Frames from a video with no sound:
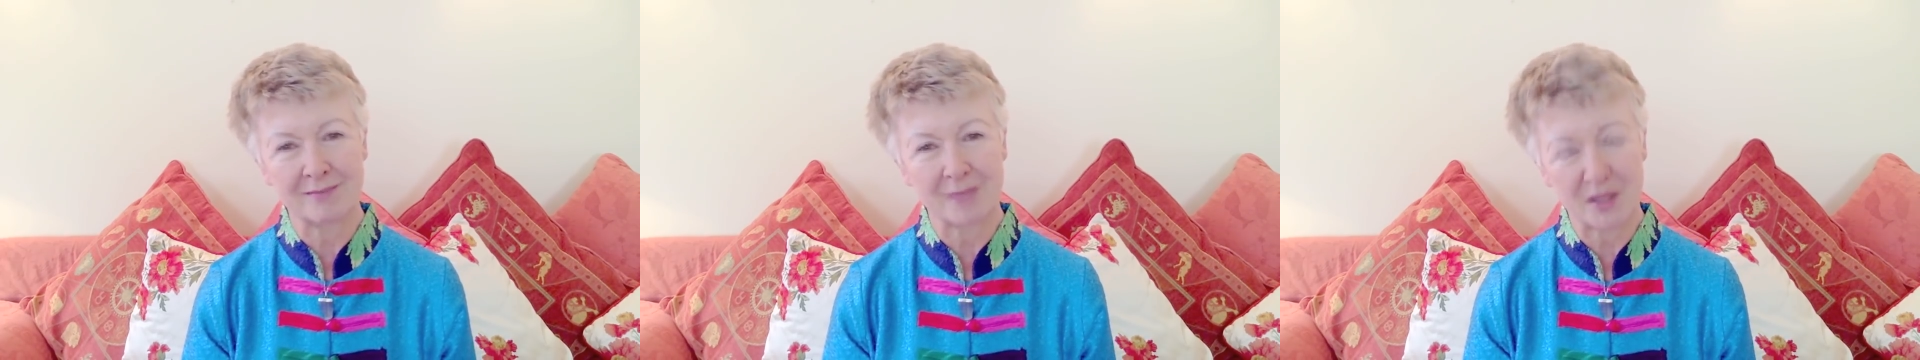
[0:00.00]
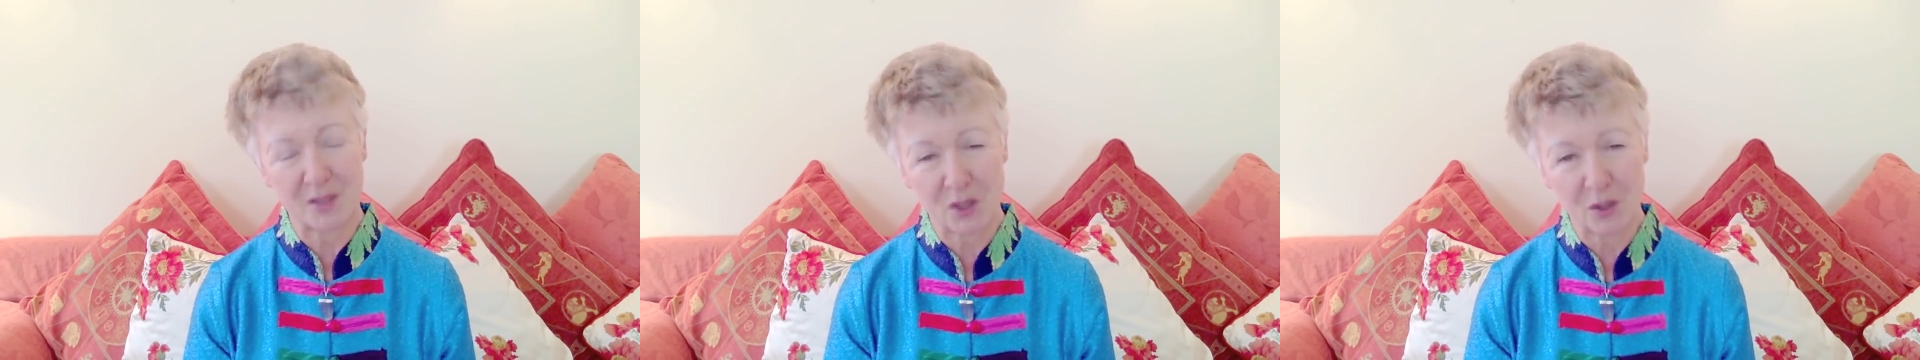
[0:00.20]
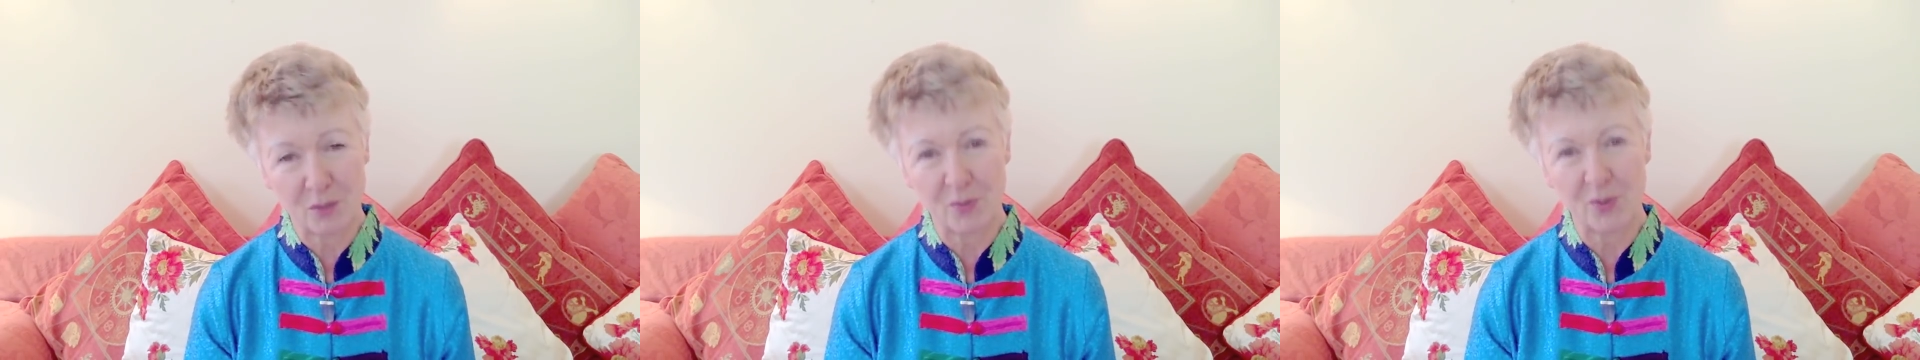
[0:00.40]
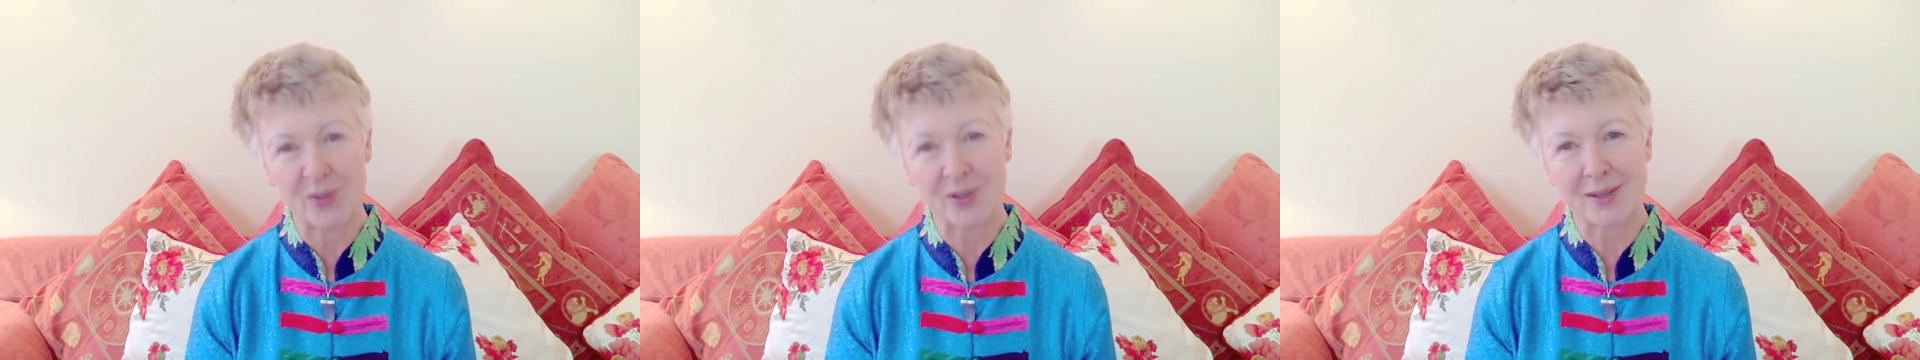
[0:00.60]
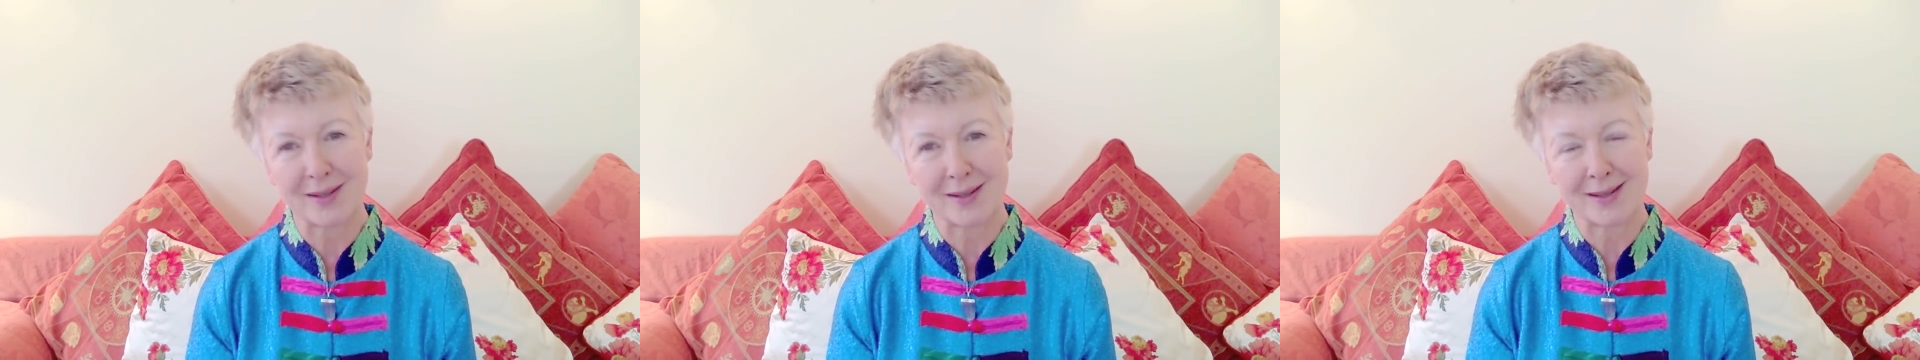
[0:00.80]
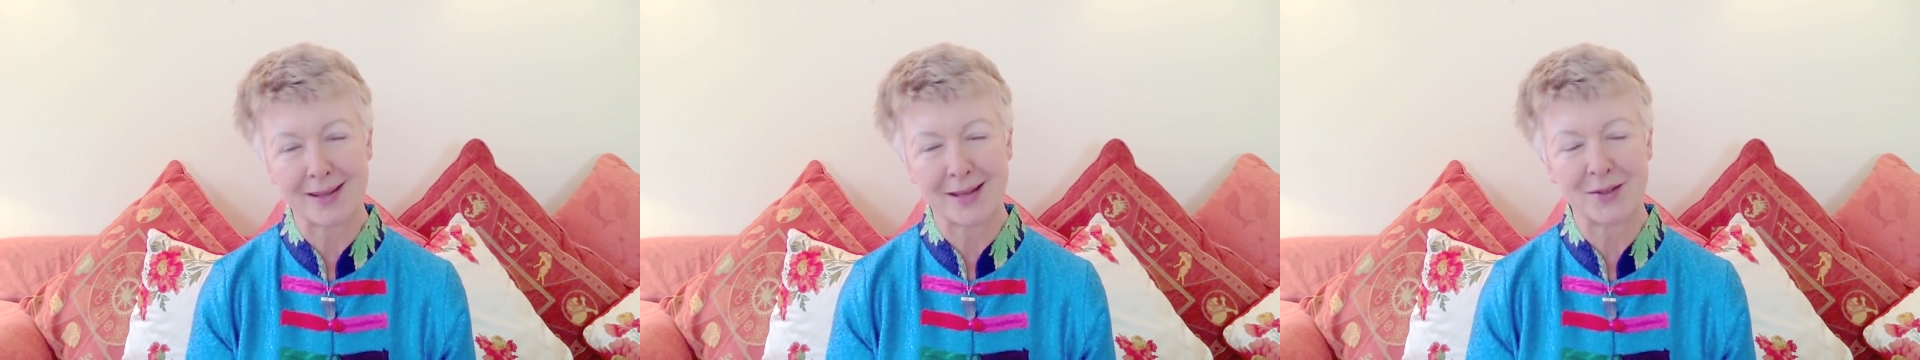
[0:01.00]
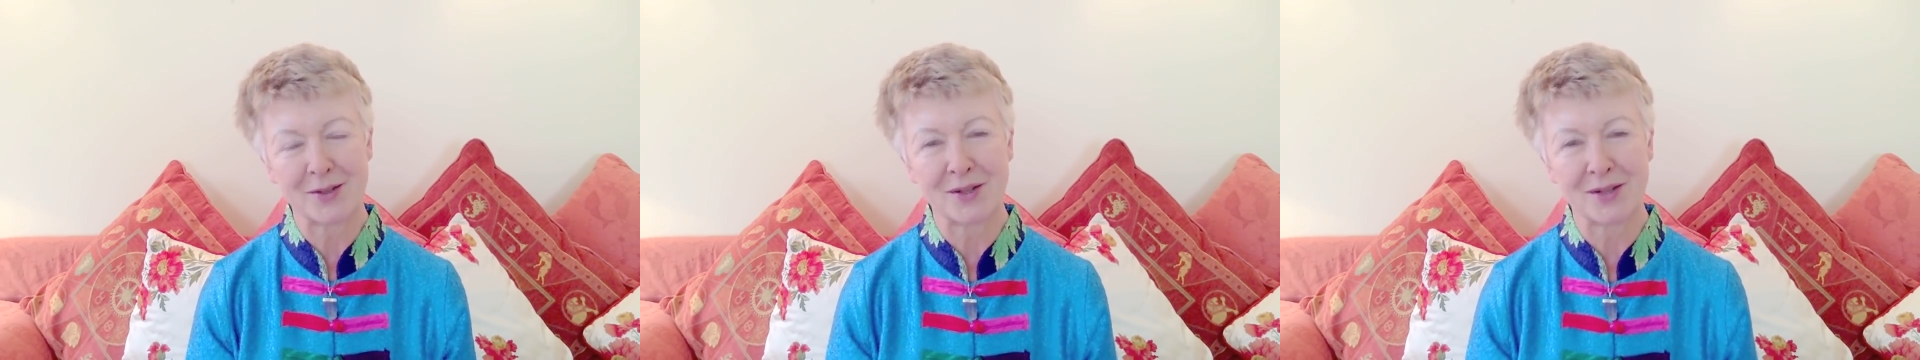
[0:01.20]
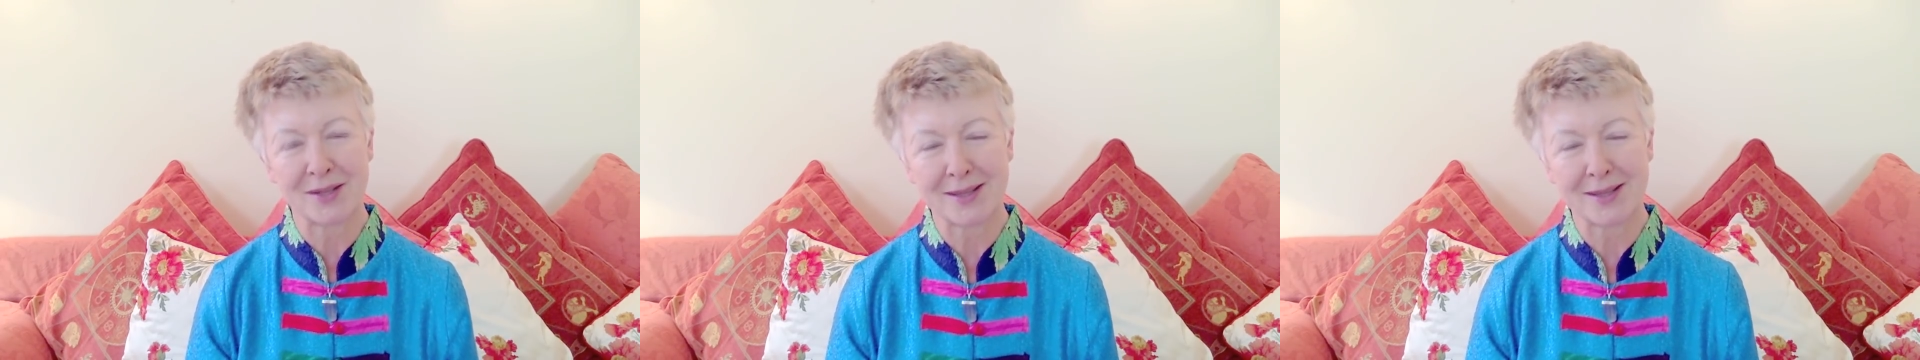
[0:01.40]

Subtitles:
my two books, etc.